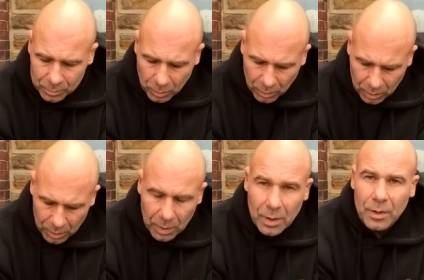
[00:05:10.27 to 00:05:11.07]
But
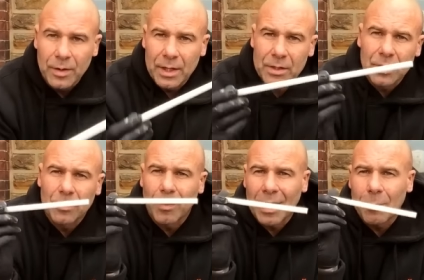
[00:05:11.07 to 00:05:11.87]
these you
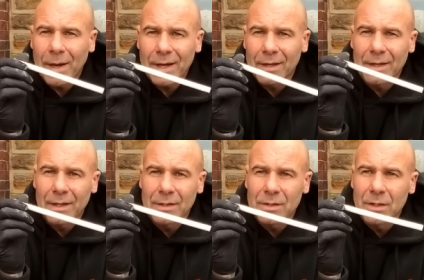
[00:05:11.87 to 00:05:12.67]
can buy a pack of
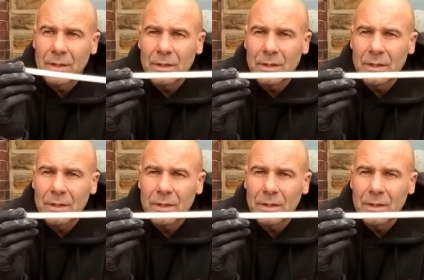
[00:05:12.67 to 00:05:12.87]
these,